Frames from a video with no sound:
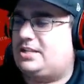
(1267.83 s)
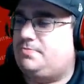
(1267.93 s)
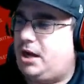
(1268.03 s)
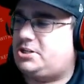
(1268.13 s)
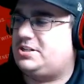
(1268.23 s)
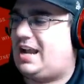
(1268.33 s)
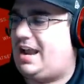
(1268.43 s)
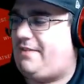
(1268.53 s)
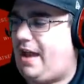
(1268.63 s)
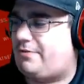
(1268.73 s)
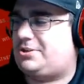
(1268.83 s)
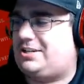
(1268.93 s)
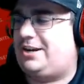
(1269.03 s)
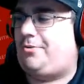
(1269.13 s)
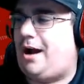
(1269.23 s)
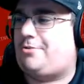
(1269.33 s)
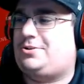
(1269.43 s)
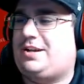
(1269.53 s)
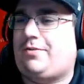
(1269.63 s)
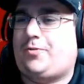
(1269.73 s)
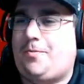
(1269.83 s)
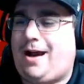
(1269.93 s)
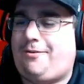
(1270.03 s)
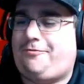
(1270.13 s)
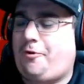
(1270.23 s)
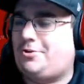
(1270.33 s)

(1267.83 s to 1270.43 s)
much as I have ever seen a wide receiver for about 4